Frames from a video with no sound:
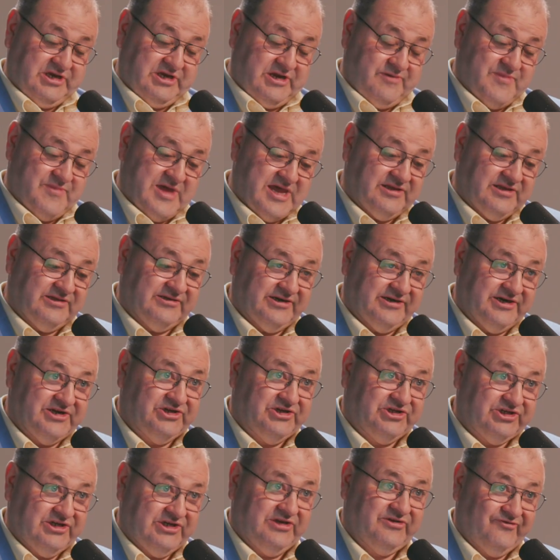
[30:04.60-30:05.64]
the
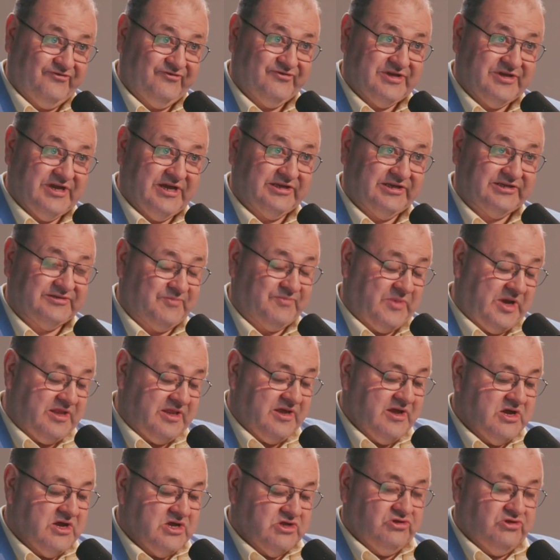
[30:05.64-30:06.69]
commander-in-chief, yes,
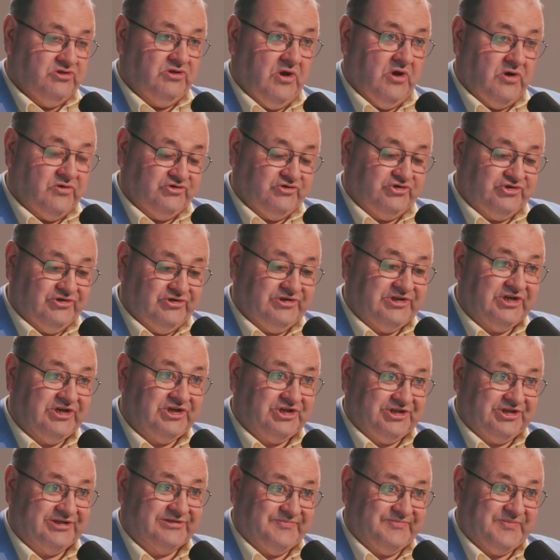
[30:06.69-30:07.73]
but no
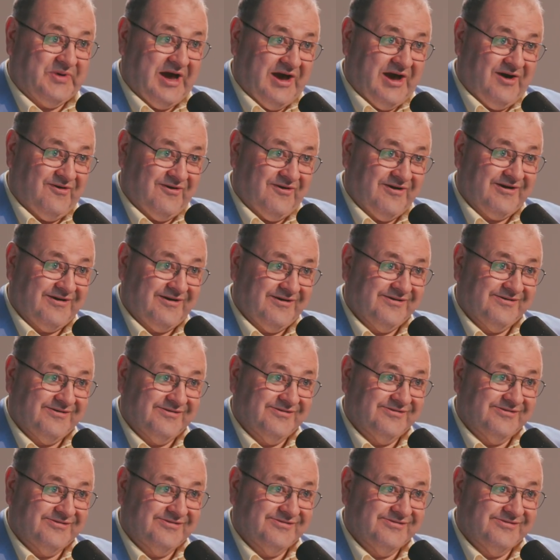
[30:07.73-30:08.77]
judicial power.
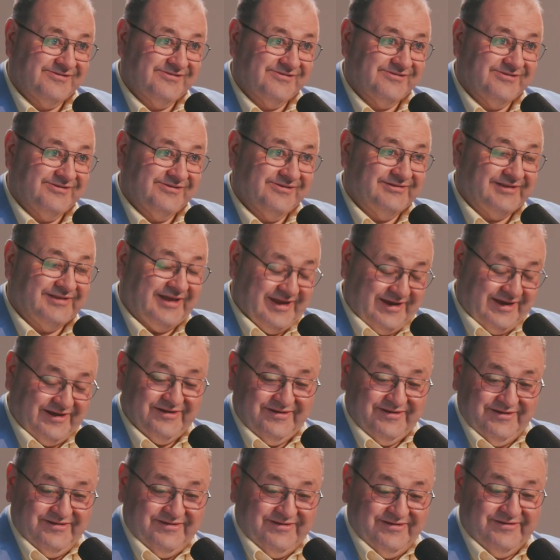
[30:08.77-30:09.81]

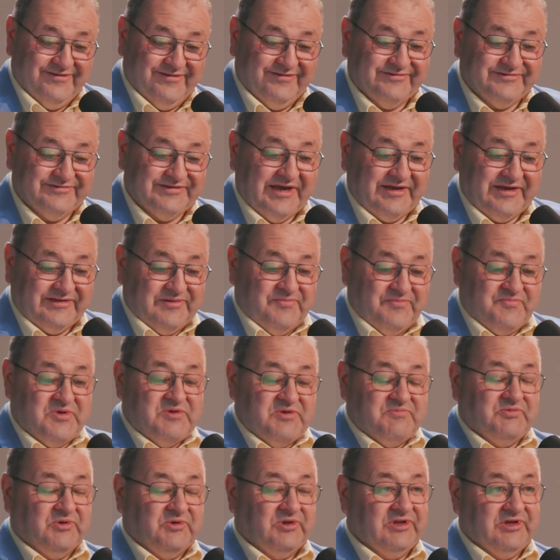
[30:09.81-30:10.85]
Like the
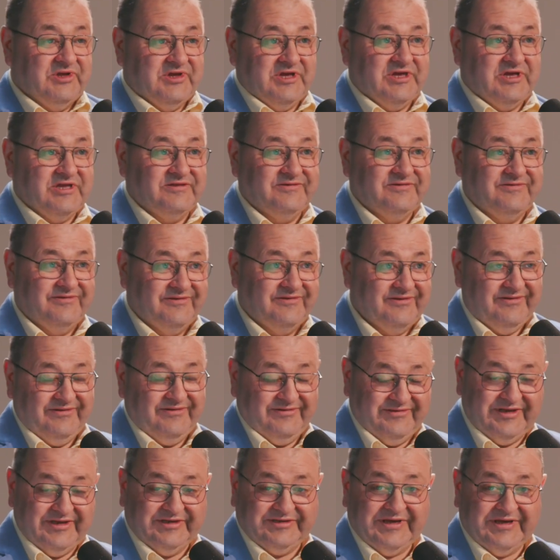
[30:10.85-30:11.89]
people in
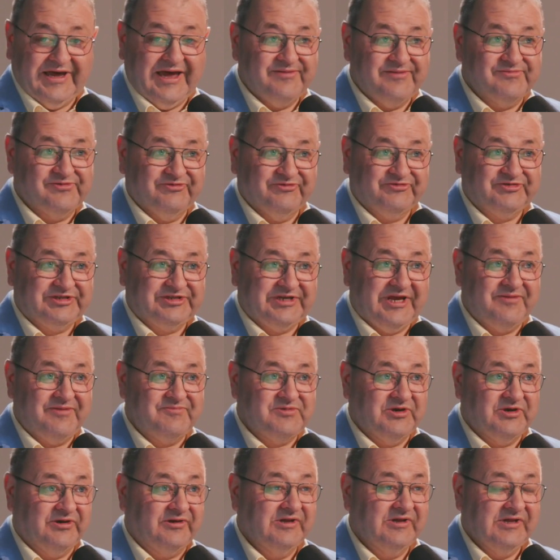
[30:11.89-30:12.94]
the time of
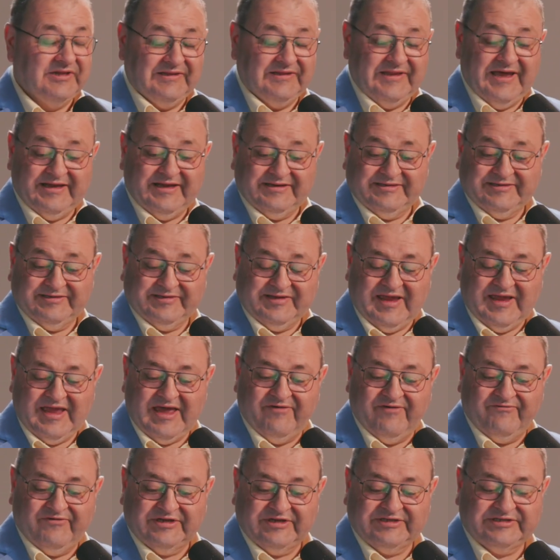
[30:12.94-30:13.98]
Samuel, let
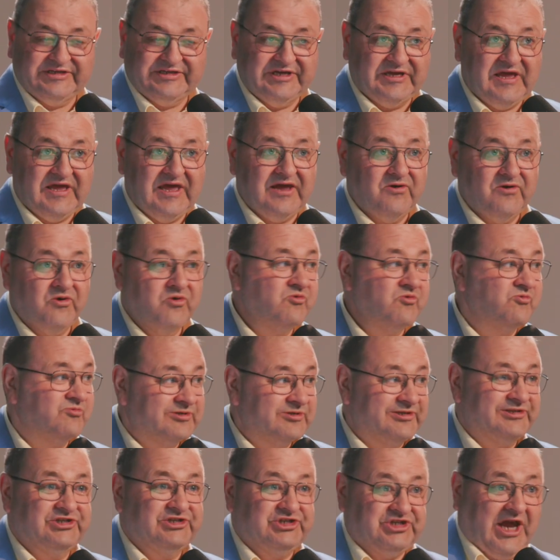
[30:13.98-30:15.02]
have us the king who
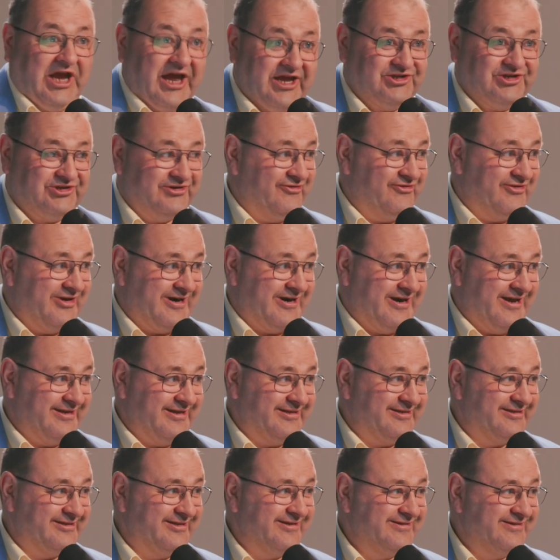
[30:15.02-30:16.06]
will judge over
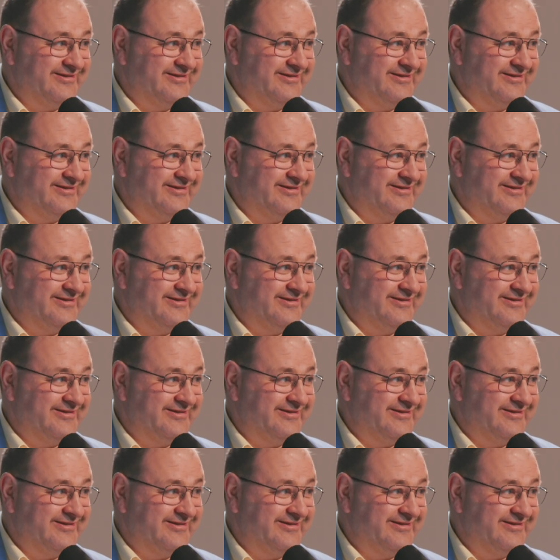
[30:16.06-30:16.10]
us.